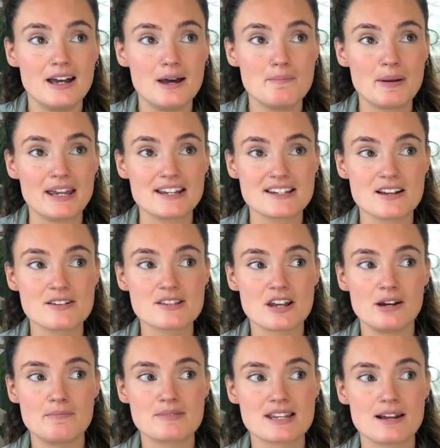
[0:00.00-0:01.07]
but it does
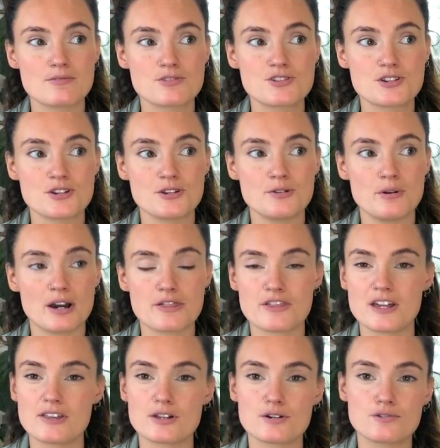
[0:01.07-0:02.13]
come down to, I
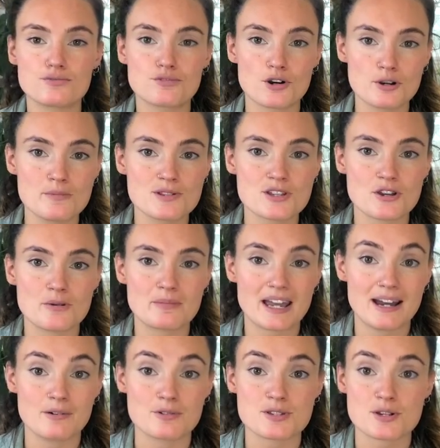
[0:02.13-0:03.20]
think, the chromosome
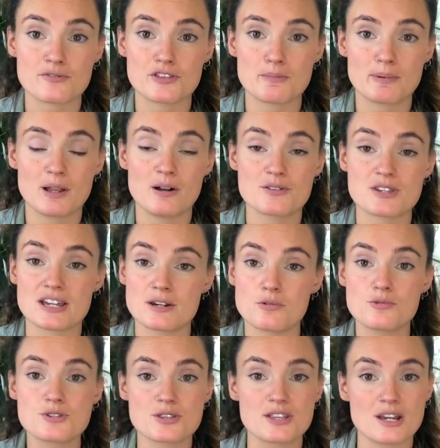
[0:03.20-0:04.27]
counts of the plant and
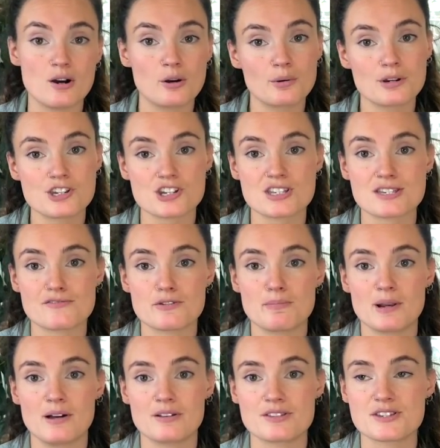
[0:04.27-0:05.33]
also the origins of the
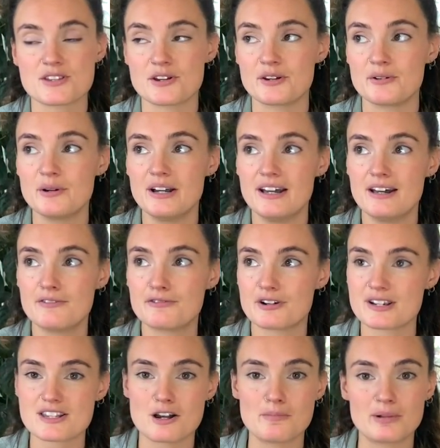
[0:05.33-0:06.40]
plant. So, for
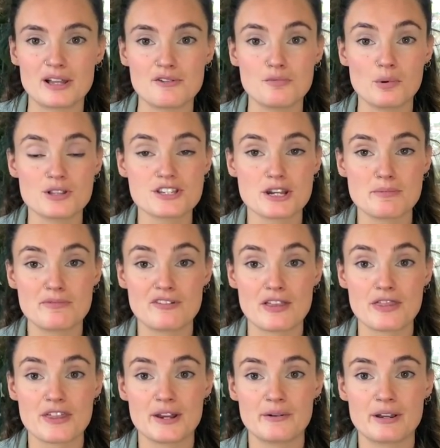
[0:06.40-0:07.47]
example, if one type of
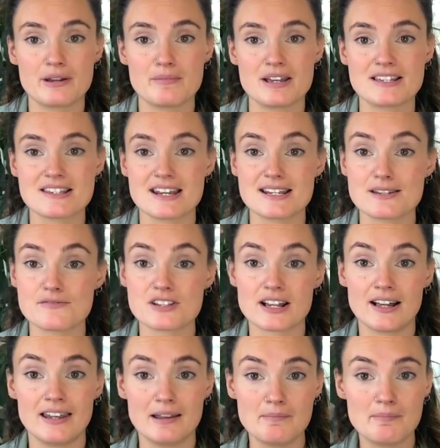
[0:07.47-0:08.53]
anthurium is native to
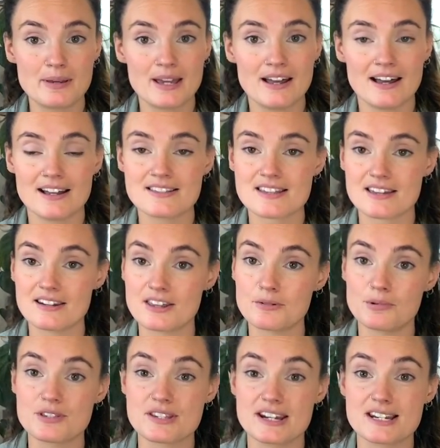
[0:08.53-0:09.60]
Colombia and another
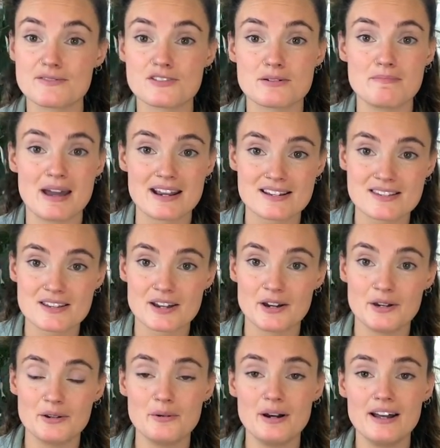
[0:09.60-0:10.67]
one's native to
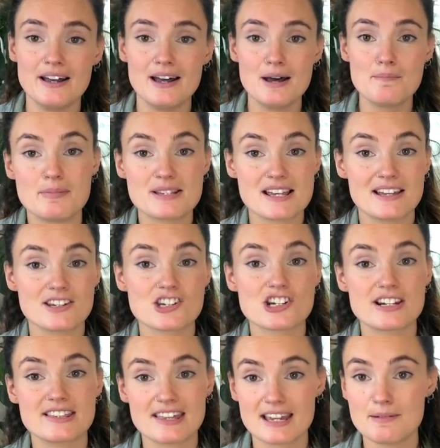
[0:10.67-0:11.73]
Mexico,
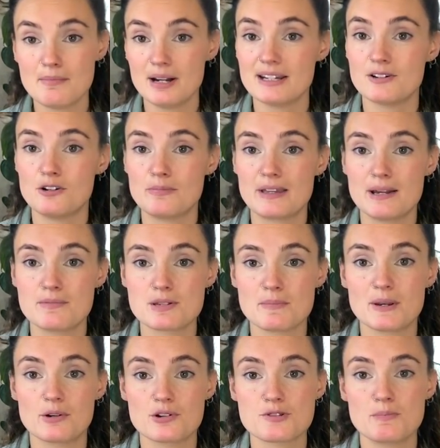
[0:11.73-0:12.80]
potentially they might not be able to be
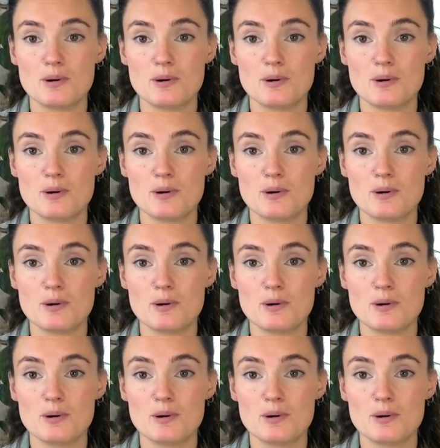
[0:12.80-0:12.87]
cross